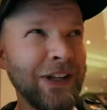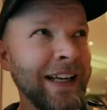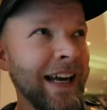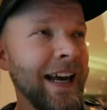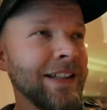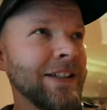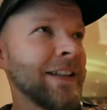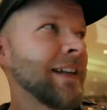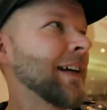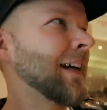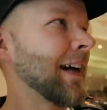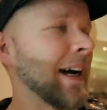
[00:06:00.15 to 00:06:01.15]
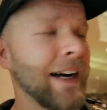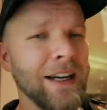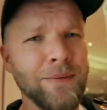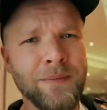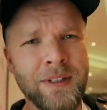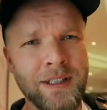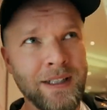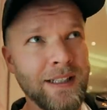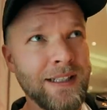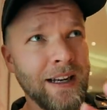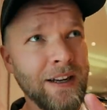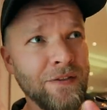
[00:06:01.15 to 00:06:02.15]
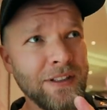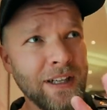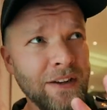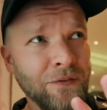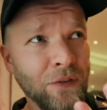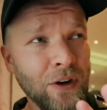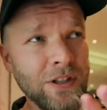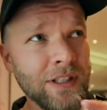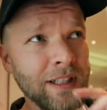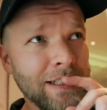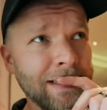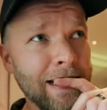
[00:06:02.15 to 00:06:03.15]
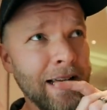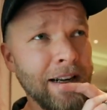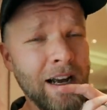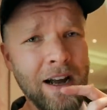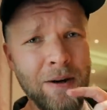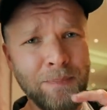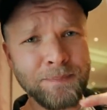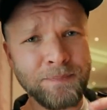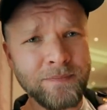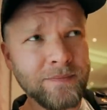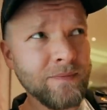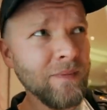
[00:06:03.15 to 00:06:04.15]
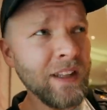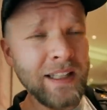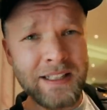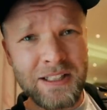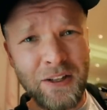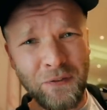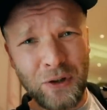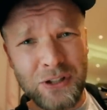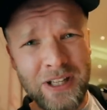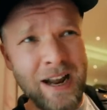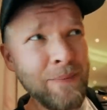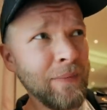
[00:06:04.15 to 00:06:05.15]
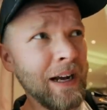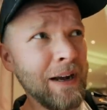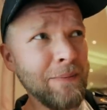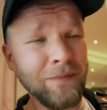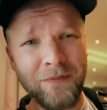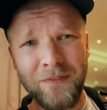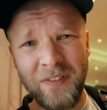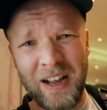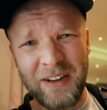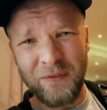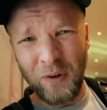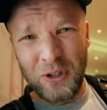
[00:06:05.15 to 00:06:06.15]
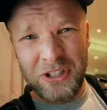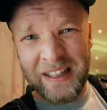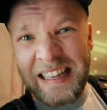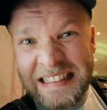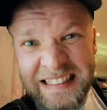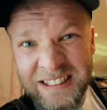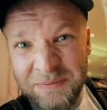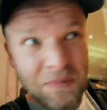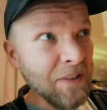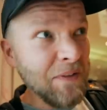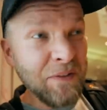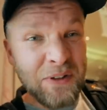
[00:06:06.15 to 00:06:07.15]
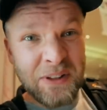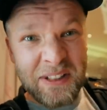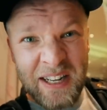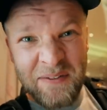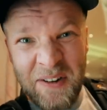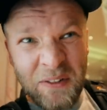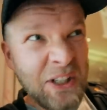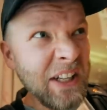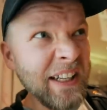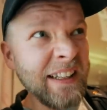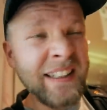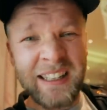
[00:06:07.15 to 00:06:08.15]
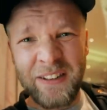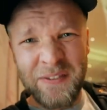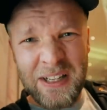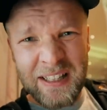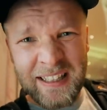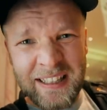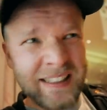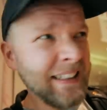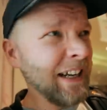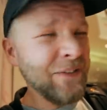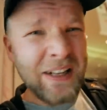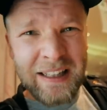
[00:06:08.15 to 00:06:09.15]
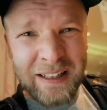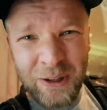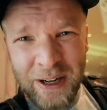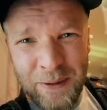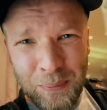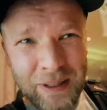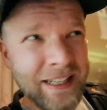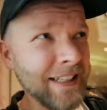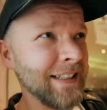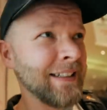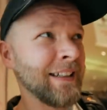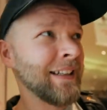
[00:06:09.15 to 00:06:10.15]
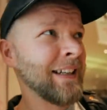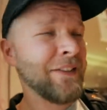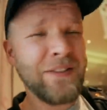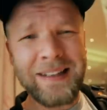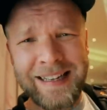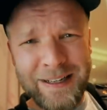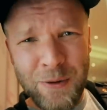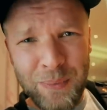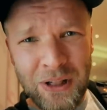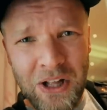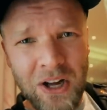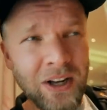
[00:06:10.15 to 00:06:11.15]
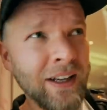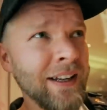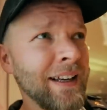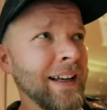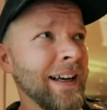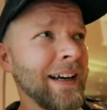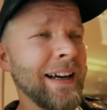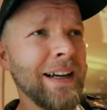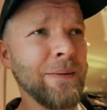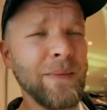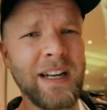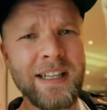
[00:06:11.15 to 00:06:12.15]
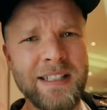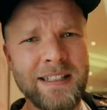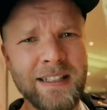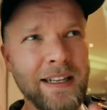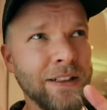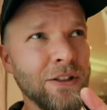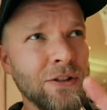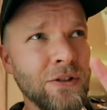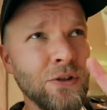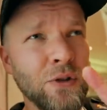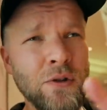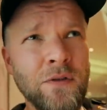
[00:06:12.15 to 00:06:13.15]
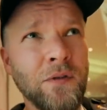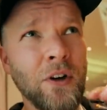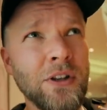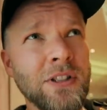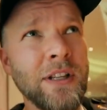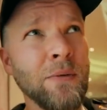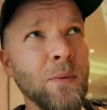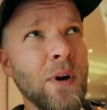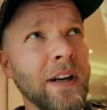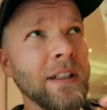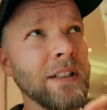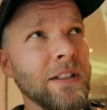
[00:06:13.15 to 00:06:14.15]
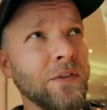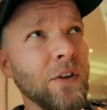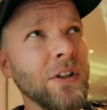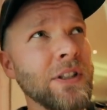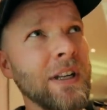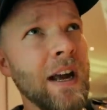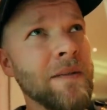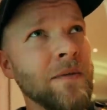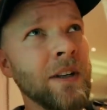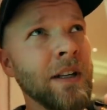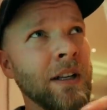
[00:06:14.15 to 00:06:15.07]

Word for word: you can guess. Um, second, second first is that um, this is the first time I'm flying first class. I've never, I've never done it. I feel like I feel a little out of place. I feel like I don't belong. Uh, I guess that's like two firsts in one because it's the first time